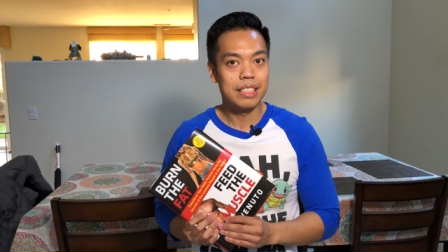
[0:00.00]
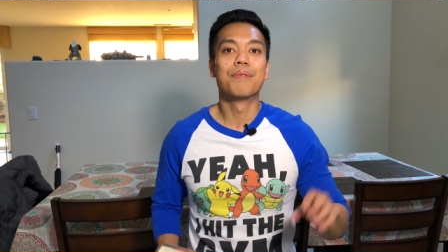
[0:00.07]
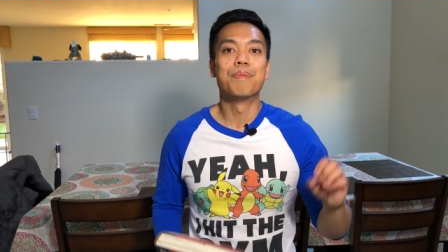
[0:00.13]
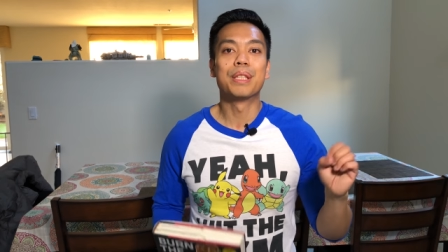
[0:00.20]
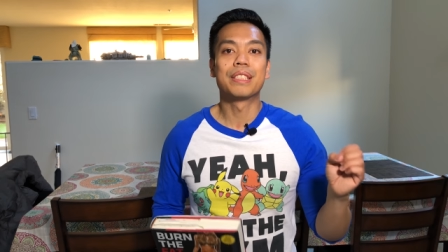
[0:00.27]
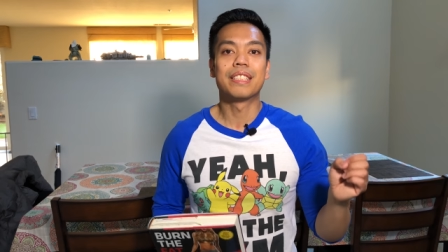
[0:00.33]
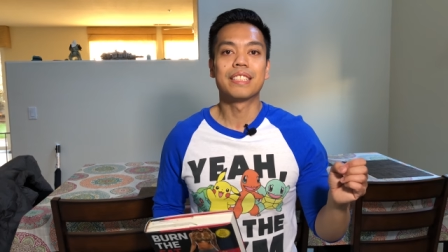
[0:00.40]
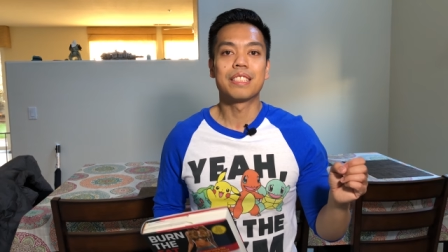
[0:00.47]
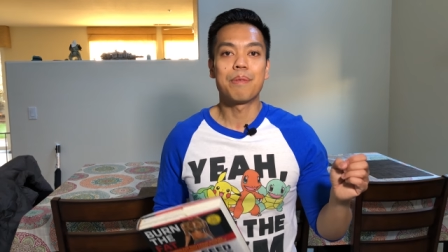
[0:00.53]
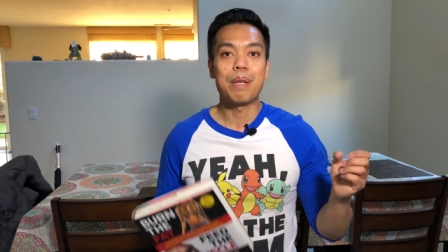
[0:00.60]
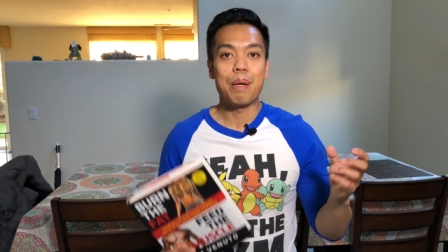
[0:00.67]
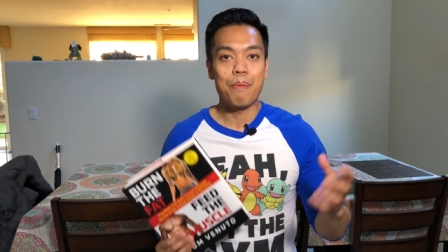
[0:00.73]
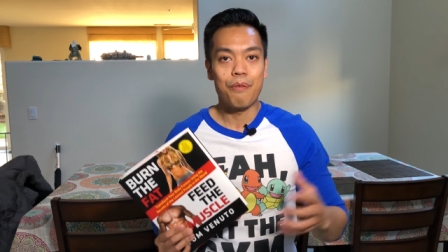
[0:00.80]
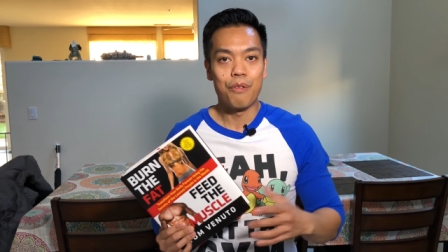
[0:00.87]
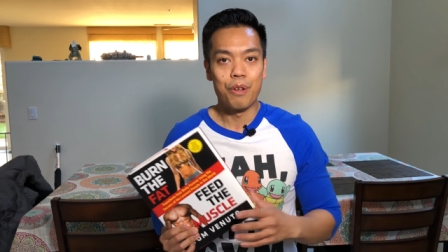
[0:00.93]
The book tells you
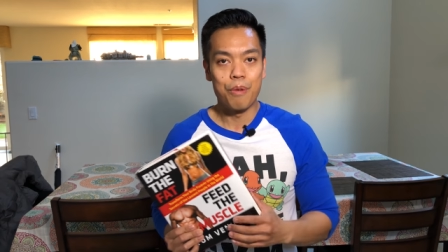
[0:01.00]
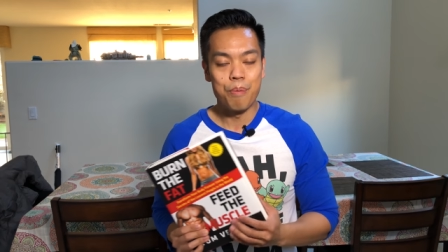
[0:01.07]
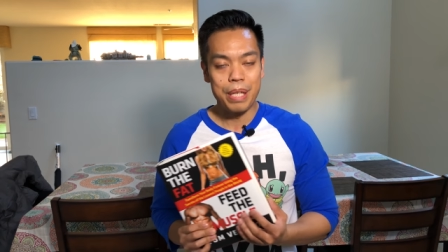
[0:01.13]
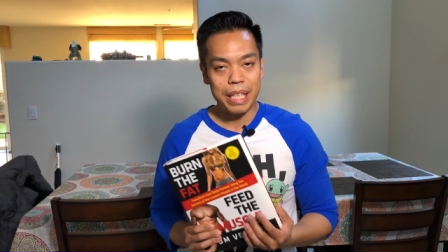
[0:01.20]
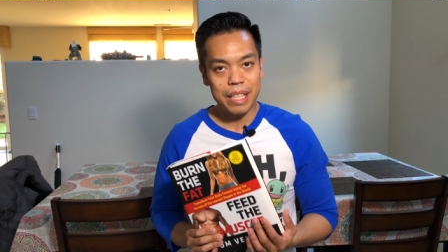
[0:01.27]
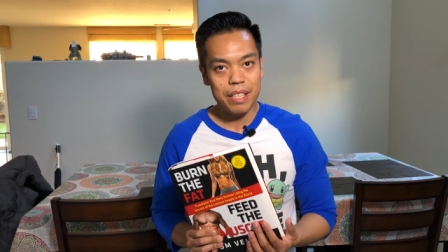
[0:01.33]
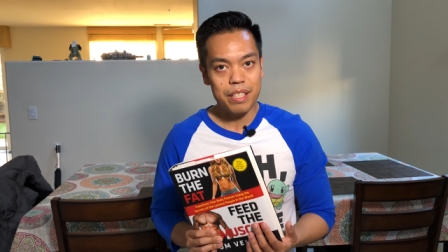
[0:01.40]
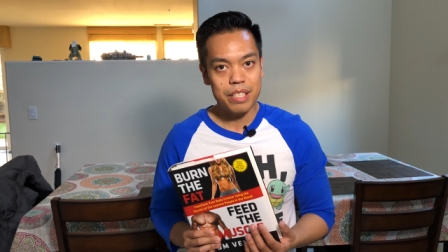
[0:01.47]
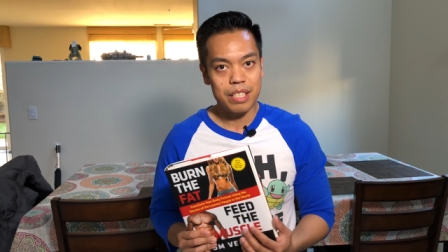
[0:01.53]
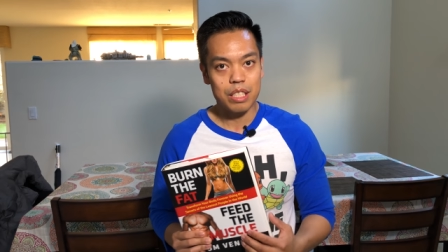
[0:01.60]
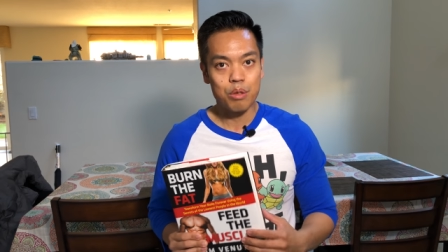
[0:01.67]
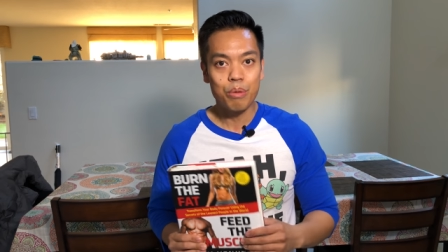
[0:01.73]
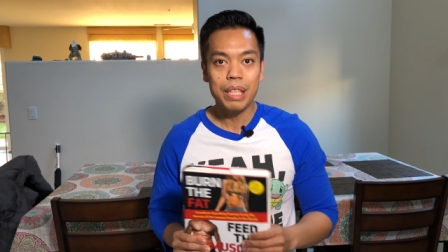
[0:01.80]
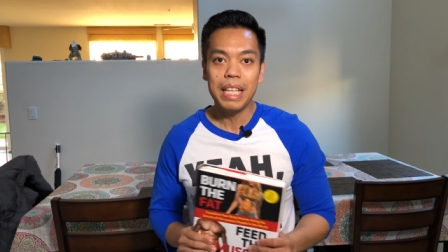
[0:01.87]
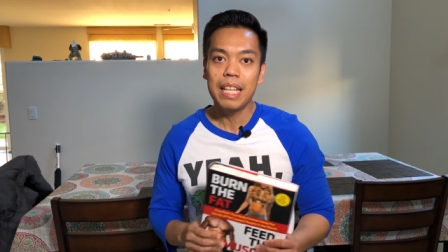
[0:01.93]
about, for beginners, a
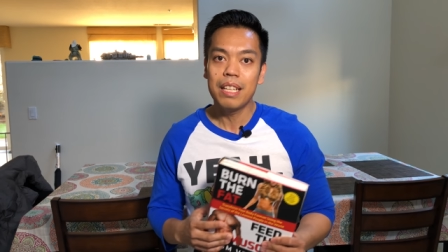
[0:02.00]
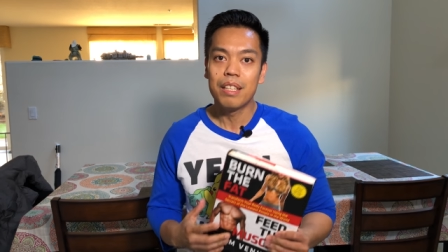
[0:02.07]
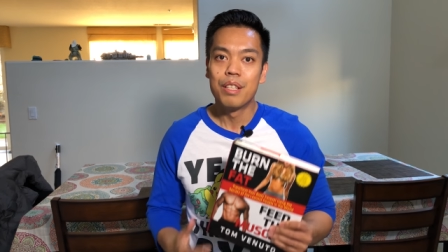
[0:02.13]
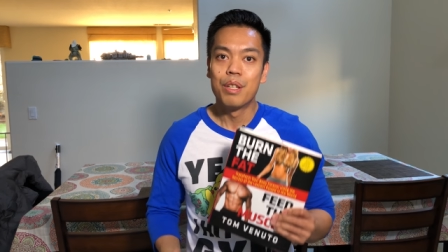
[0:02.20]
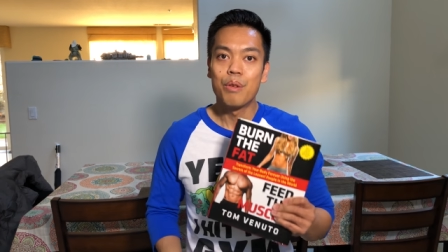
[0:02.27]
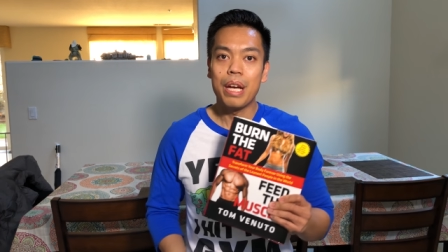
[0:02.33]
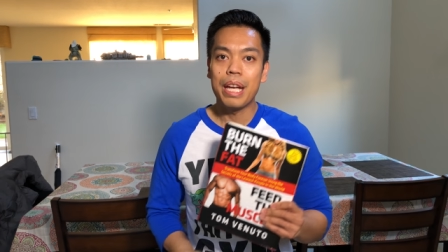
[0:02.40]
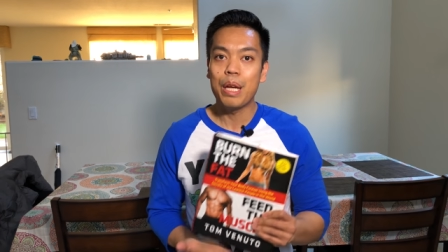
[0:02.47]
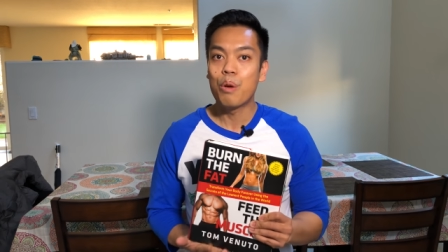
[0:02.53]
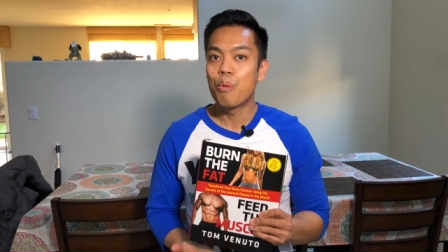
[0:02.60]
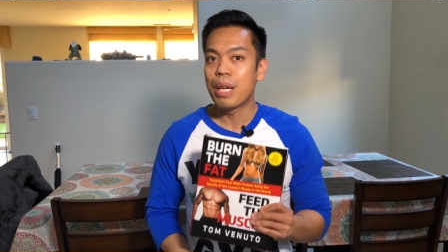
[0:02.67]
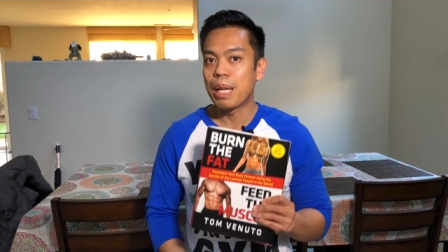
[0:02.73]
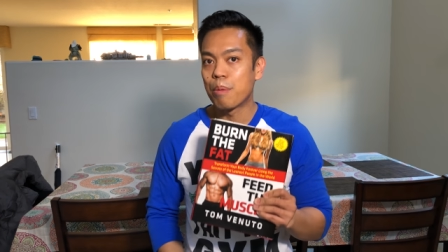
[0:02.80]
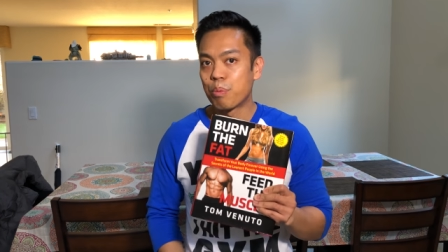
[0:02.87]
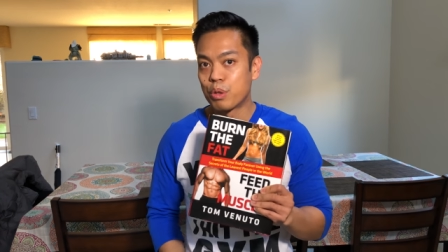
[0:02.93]
twenty-eight
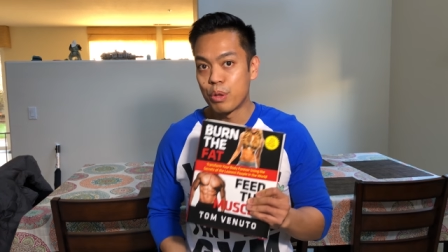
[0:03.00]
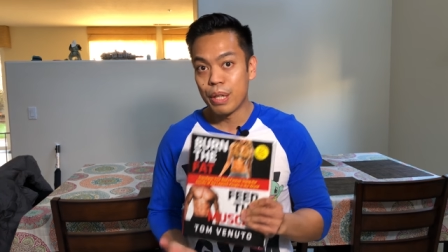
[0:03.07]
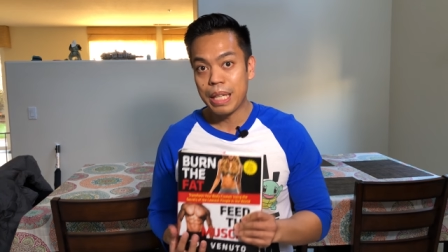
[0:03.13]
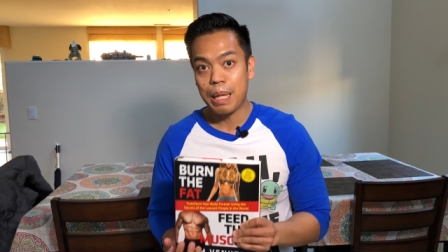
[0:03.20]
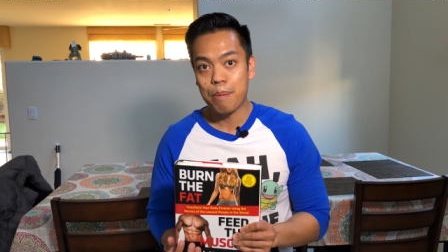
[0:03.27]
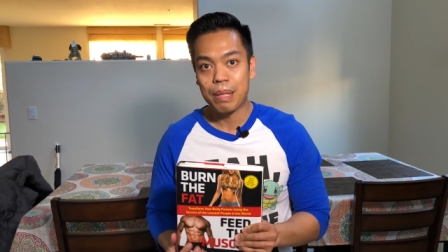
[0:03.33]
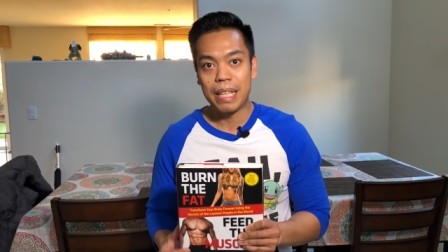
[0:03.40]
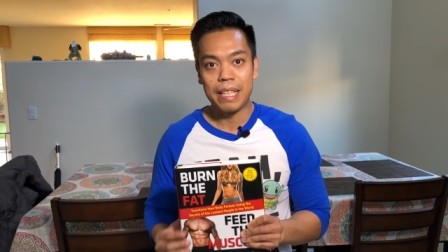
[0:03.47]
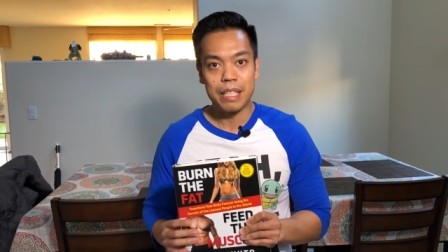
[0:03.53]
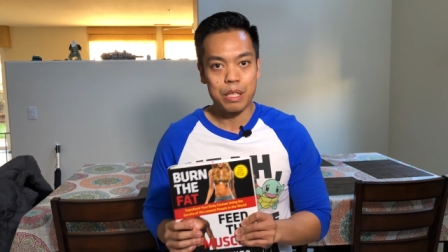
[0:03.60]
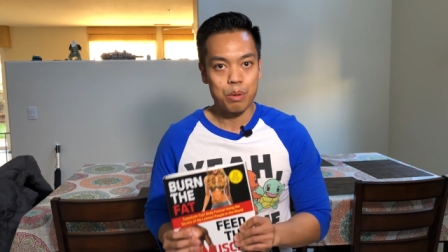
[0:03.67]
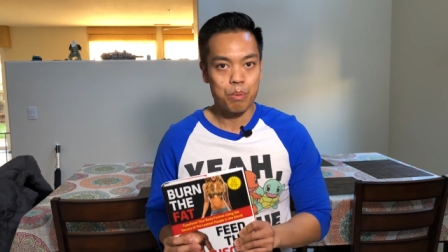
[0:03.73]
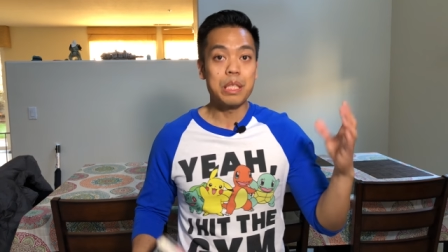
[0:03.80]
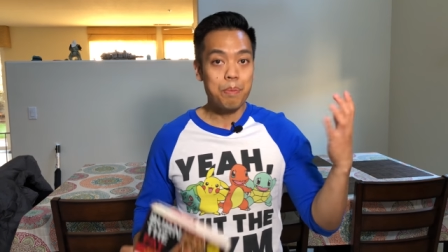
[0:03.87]
week training plan as well.